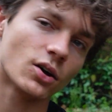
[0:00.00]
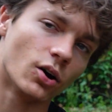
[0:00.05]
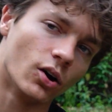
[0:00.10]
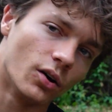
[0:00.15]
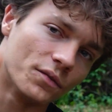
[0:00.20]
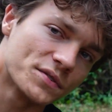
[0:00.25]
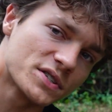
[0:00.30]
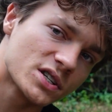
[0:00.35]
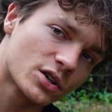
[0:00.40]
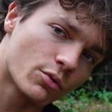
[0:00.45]

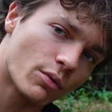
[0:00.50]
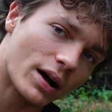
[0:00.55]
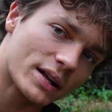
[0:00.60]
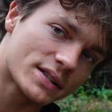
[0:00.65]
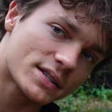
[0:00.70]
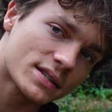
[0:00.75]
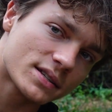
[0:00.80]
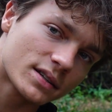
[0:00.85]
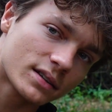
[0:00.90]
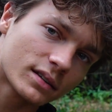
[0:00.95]
of
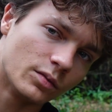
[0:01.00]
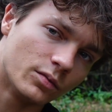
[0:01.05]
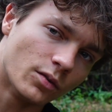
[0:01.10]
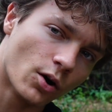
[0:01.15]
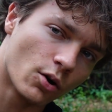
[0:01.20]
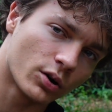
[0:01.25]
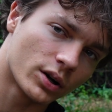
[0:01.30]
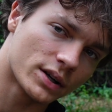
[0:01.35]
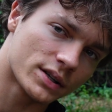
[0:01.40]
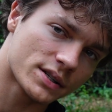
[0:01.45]
squats,
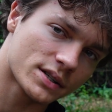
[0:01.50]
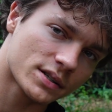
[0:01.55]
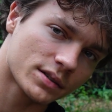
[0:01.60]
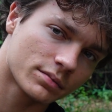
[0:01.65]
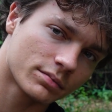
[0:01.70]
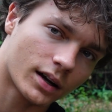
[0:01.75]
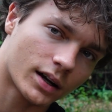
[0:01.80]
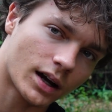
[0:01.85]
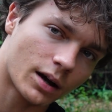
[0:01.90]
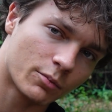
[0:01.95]
focus,
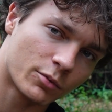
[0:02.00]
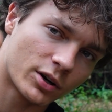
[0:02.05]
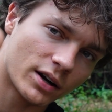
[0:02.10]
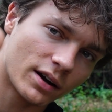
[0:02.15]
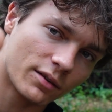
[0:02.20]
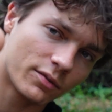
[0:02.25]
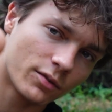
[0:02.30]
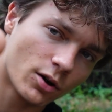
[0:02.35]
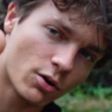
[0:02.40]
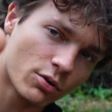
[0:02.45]

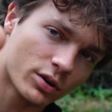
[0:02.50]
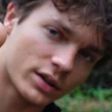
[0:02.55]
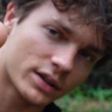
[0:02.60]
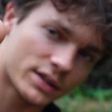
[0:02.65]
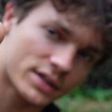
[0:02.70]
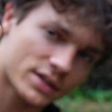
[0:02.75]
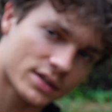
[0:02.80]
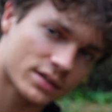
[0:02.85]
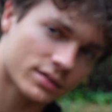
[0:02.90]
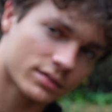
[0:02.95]
camera, focus,